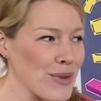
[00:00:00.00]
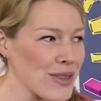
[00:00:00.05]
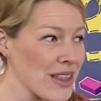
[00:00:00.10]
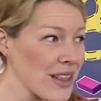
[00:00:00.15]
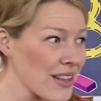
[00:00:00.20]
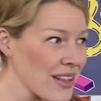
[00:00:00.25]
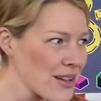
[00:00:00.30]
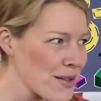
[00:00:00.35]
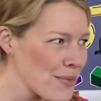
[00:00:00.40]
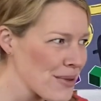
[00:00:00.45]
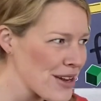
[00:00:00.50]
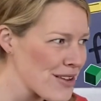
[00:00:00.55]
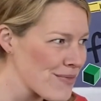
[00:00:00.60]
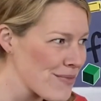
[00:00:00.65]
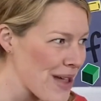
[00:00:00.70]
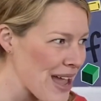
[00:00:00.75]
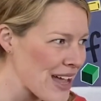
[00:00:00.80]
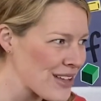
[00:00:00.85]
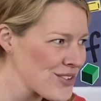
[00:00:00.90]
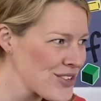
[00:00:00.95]
a little bit of
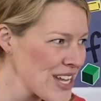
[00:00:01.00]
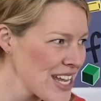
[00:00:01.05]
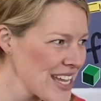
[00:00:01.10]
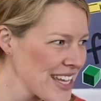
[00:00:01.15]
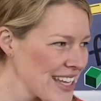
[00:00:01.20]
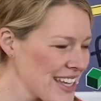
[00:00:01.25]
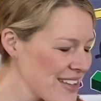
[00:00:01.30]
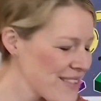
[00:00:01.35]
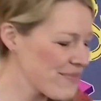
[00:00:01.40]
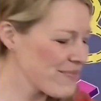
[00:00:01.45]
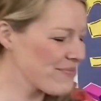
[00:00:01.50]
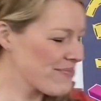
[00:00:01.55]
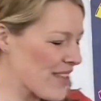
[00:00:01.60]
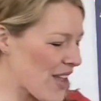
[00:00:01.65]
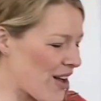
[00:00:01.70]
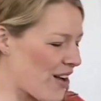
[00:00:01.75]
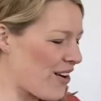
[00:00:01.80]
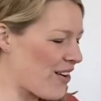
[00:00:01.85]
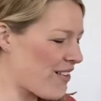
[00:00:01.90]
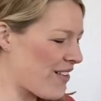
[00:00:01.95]
magic?
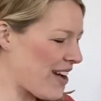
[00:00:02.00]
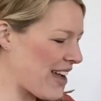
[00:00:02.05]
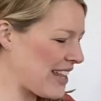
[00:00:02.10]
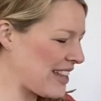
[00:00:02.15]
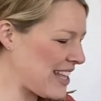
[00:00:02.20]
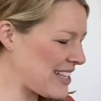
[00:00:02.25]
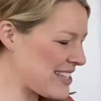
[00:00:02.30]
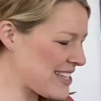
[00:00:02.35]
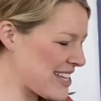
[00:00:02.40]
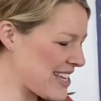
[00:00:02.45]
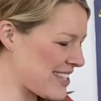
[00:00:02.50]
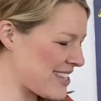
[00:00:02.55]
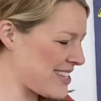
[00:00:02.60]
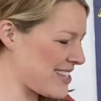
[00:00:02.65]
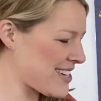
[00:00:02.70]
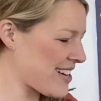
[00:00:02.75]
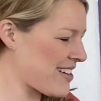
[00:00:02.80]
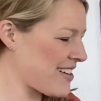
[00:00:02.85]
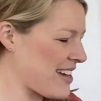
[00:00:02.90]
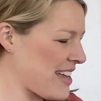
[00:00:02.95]
All right, let's get
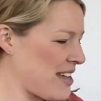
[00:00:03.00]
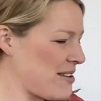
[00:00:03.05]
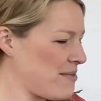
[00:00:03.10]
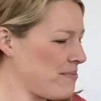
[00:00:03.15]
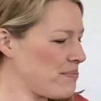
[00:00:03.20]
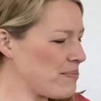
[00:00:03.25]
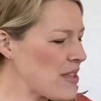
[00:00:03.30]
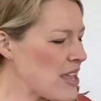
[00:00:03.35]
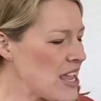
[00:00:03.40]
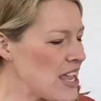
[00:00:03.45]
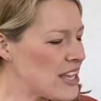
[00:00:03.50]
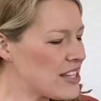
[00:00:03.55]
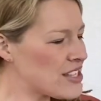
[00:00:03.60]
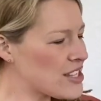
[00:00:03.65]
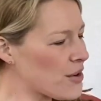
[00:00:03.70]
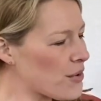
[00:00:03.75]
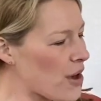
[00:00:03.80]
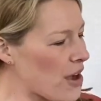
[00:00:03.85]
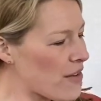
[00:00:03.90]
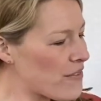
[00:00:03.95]
started. So
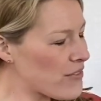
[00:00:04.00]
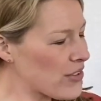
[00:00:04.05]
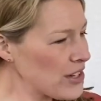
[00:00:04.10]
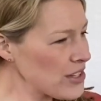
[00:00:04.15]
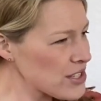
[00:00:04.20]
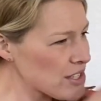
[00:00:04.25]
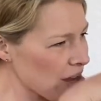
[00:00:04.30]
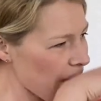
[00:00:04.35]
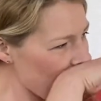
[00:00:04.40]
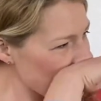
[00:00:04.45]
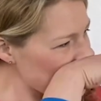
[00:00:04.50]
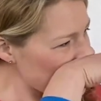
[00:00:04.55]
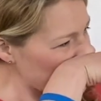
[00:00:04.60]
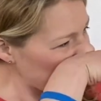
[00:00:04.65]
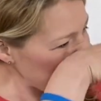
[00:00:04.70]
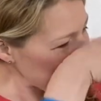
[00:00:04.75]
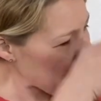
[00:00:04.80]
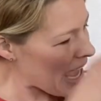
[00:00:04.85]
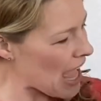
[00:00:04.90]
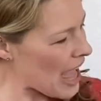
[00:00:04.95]
first off, we
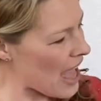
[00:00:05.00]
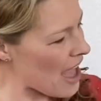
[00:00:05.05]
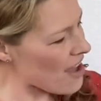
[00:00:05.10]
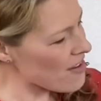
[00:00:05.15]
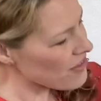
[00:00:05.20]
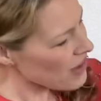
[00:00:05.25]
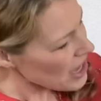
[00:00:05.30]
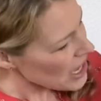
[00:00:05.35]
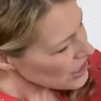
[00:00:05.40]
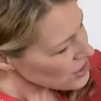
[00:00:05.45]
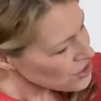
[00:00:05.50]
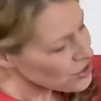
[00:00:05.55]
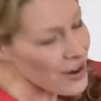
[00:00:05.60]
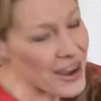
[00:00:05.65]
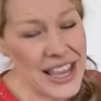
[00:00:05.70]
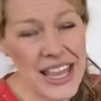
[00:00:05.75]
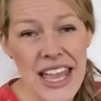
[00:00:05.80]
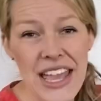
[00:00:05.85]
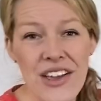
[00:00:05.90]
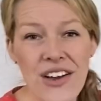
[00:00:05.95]
have a
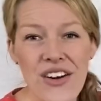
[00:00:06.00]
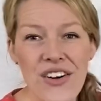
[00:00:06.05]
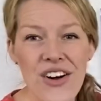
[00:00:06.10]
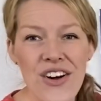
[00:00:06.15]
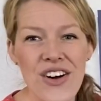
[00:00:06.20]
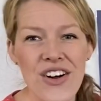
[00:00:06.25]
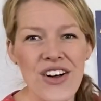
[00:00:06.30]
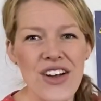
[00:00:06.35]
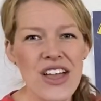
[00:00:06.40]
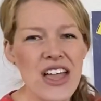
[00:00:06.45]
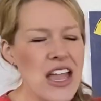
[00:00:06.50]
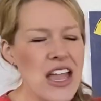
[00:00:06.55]
triangle.